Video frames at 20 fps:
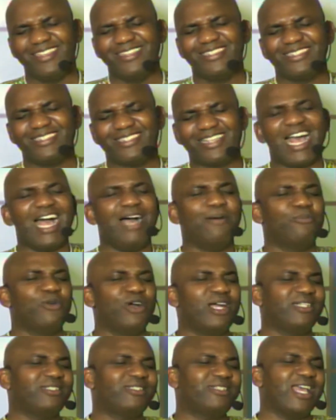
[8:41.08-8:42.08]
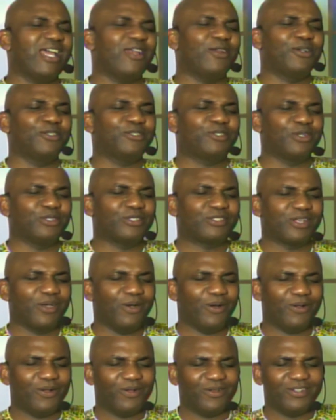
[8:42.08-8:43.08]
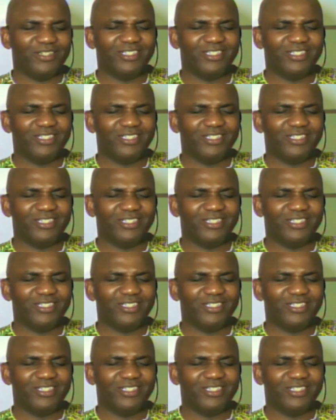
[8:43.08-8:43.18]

Samuel said unto Saul,